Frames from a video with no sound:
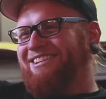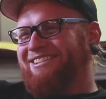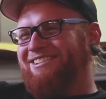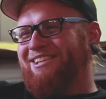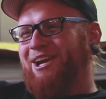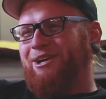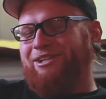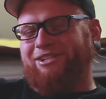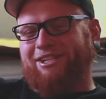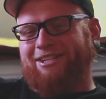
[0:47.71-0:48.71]

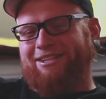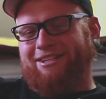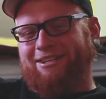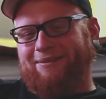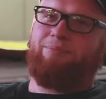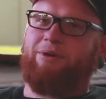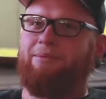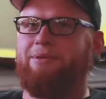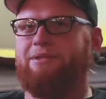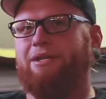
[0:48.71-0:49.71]
scary shit. Now,
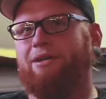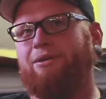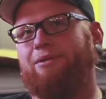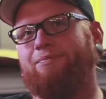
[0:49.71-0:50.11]
probably tell